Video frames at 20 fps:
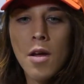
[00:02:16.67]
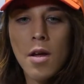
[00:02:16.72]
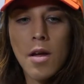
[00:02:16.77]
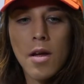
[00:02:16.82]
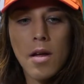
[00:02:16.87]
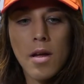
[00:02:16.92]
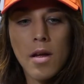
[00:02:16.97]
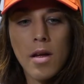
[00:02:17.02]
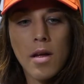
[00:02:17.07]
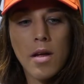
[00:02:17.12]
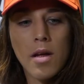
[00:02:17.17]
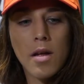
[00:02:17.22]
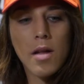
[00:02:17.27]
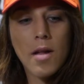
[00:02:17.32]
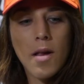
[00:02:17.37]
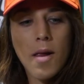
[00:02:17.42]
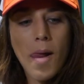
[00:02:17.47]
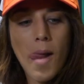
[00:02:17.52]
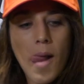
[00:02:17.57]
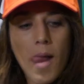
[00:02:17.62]

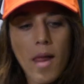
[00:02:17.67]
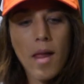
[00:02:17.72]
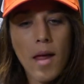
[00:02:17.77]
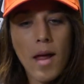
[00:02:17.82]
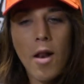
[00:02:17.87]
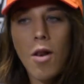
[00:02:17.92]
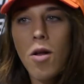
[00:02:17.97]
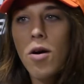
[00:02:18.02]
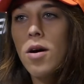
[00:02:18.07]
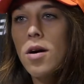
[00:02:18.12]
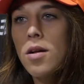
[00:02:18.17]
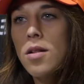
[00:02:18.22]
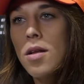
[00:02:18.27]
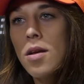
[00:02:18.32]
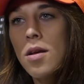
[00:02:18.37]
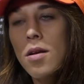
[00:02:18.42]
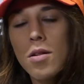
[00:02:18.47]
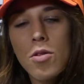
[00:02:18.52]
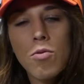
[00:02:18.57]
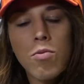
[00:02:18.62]
a lot,
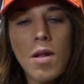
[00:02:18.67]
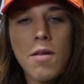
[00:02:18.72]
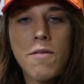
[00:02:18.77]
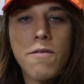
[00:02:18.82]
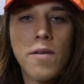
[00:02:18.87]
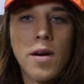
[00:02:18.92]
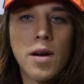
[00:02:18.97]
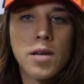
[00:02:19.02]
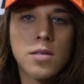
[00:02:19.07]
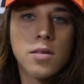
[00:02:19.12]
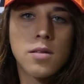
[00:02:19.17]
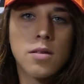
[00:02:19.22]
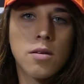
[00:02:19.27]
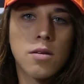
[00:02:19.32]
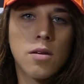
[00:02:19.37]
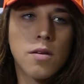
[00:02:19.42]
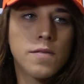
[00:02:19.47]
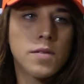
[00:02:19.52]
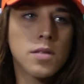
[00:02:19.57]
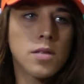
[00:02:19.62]
12 fights in
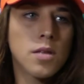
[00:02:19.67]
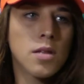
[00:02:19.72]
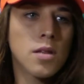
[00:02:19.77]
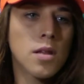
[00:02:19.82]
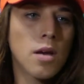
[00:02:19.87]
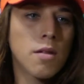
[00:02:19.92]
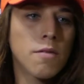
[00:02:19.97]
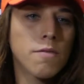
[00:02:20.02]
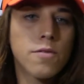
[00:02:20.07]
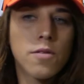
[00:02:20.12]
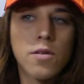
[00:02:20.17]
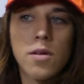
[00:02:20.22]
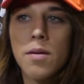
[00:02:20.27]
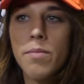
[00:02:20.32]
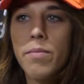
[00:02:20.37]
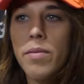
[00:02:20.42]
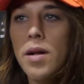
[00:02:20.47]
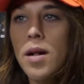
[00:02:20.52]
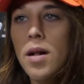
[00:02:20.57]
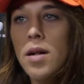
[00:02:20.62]
the UFC, 9 for
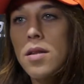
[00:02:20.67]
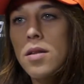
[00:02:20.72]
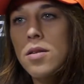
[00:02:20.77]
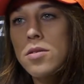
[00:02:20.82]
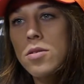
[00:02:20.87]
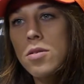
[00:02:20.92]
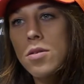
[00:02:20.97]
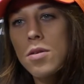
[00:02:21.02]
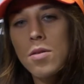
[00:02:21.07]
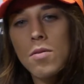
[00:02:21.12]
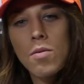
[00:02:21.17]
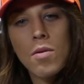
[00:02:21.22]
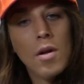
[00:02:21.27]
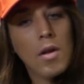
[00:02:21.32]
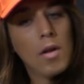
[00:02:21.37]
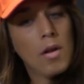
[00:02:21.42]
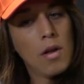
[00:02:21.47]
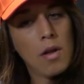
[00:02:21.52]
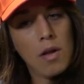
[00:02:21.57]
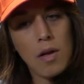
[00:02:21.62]
the belt, so
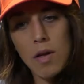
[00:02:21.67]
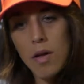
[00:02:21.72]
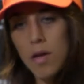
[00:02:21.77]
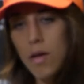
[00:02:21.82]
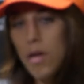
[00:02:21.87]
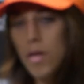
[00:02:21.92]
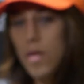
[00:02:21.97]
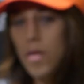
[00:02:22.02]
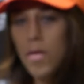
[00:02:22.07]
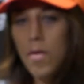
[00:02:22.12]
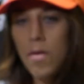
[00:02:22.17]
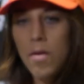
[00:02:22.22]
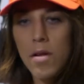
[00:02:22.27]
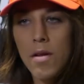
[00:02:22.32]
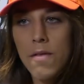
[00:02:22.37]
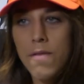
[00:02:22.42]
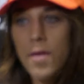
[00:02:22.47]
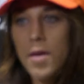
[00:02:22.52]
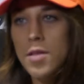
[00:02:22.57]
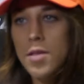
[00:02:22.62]
all
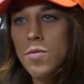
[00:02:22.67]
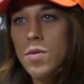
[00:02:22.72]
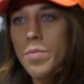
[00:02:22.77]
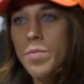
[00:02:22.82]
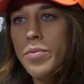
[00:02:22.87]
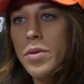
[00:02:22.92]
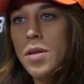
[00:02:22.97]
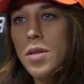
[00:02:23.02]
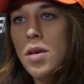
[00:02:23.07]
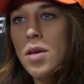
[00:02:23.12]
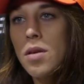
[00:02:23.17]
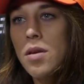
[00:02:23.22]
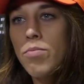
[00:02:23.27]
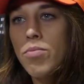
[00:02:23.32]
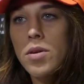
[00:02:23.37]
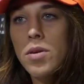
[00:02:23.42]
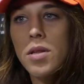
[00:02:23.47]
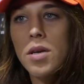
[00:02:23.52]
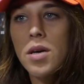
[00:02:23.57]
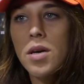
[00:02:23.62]
the fights were
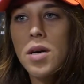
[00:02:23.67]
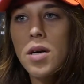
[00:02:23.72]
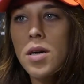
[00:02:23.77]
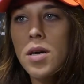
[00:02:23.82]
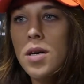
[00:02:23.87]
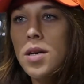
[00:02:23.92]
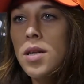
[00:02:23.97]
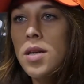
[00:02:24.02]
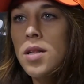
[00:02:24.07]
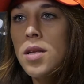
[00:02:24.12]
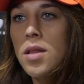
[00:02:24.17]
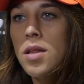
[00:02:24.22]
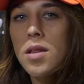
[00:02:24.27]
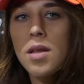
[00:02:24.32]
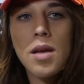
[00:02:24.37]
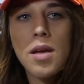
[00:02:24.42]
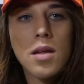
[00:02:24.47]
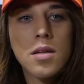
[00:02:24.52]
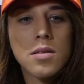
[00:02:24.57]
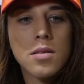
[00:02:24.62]
pretty hard and
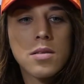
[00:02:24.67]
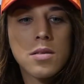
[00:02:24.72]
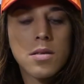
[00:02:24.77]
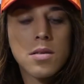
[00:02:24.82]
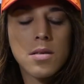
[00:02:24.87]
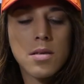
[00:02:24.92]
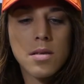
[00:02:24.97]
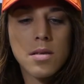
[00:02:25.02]
intense.